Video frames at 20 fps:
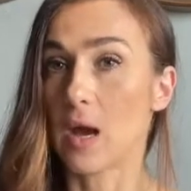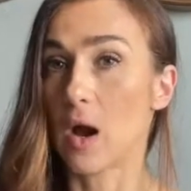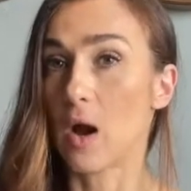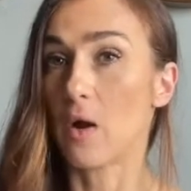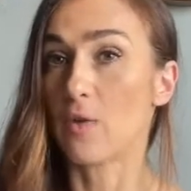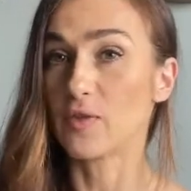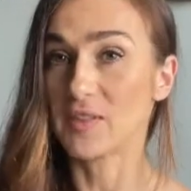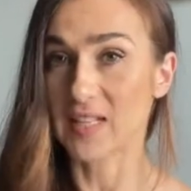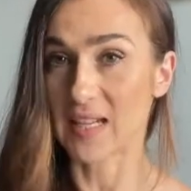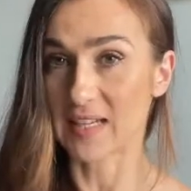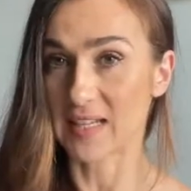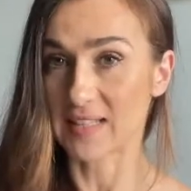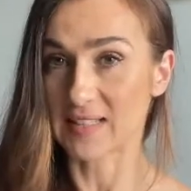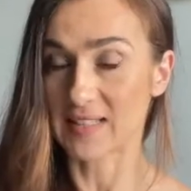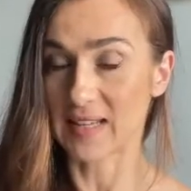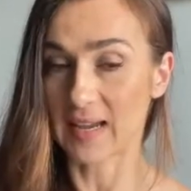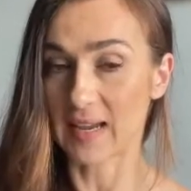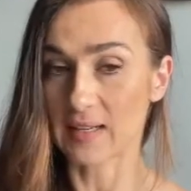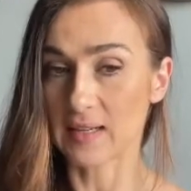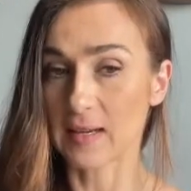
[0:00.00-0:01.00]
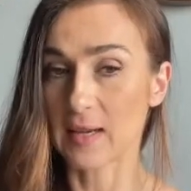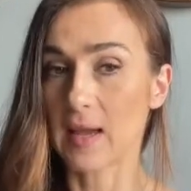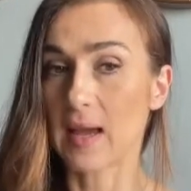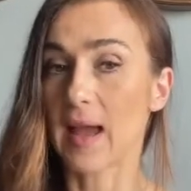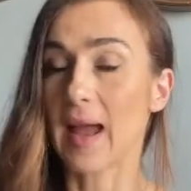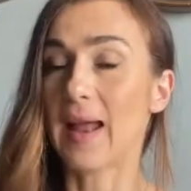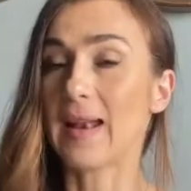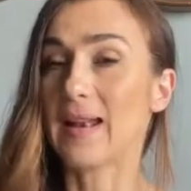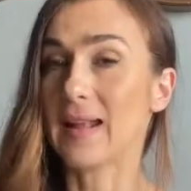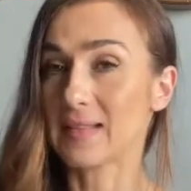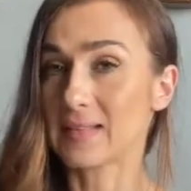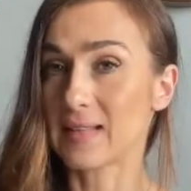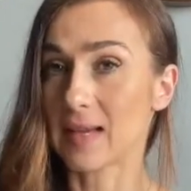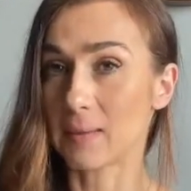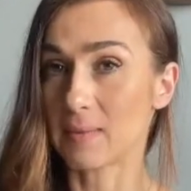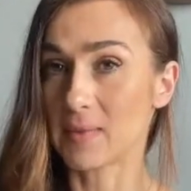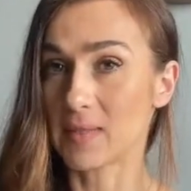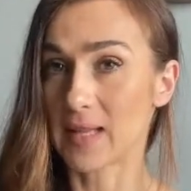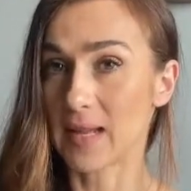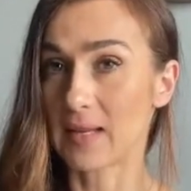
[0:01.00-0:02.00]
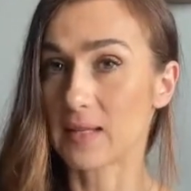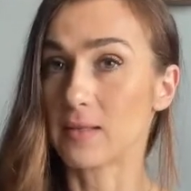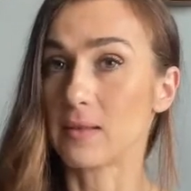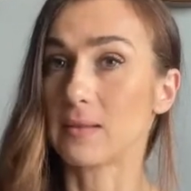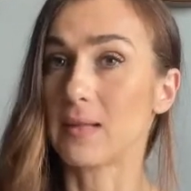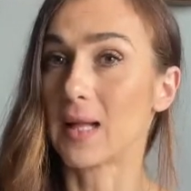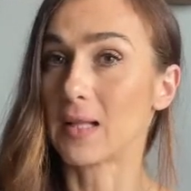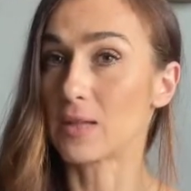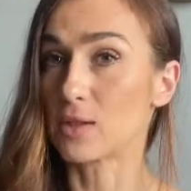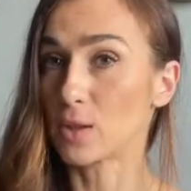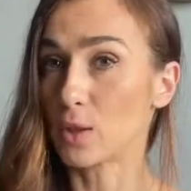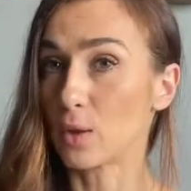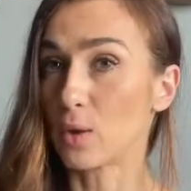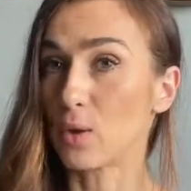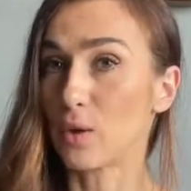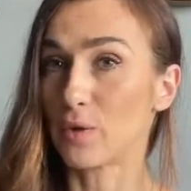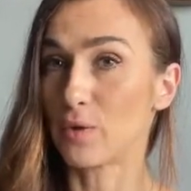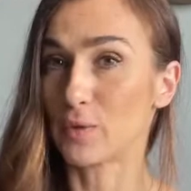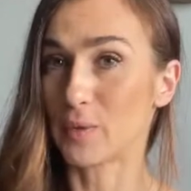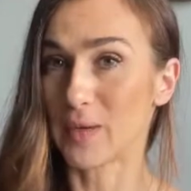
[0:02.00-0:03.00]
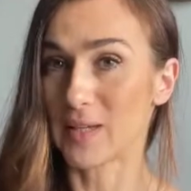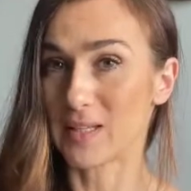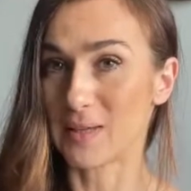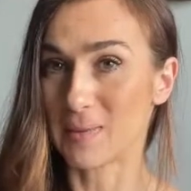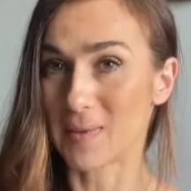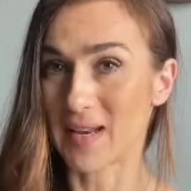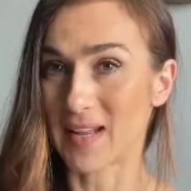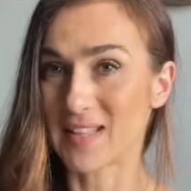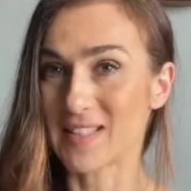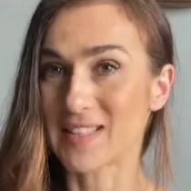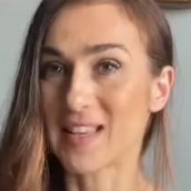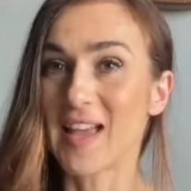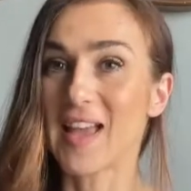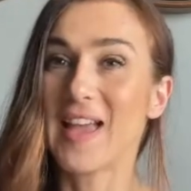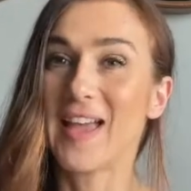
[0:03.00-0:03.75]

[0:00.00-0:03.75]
of steady state and that's times 10 so that's total of 20 minutes